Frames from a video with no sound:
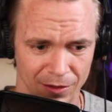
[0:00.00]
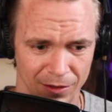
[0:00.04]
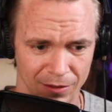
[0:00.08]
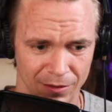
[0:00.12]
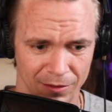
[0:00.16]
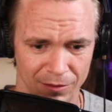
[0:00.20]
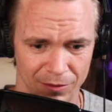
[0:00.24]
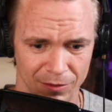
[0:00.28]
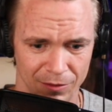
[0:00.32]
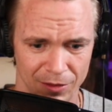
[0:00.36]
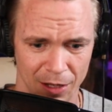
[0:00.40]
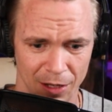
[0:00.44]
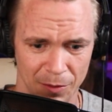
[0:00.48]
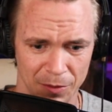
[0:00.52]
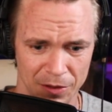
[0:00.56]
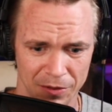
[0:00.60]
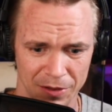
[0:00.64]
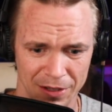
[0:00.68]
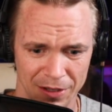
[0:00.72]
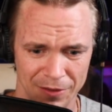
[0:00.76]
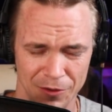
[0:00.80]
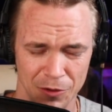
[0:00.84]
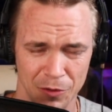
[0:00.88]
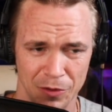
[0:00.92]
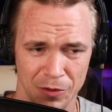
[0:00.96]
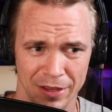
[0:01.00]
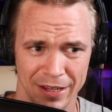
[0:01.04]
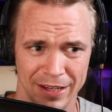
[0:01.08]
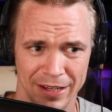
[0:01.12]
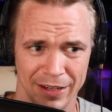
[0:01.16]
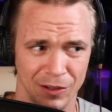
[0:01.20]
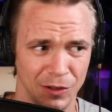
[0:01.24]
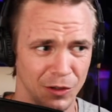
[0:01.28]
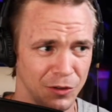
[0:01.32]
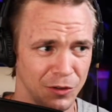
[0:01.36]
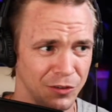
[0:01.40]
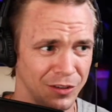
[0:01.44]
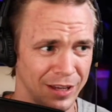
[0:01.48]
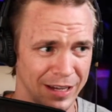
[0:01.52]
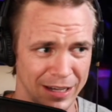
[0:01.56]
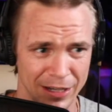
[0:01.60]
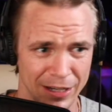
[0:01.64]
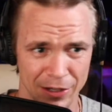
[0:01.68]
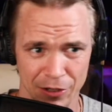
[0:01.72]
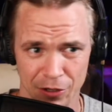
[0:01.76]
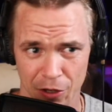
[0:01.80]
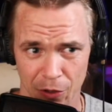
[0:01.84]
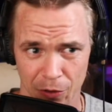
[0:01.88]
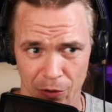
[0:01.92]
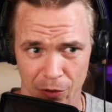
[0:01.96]
Tell me if you think it looks like
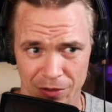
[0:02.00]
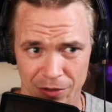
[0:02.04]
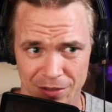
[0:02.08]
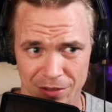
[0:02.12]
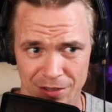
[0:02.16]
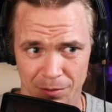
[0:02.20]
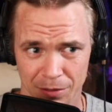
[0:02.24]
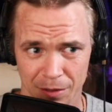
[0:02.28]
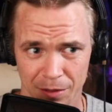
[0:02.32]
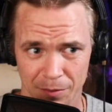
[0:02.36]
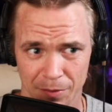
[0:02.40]
noticeably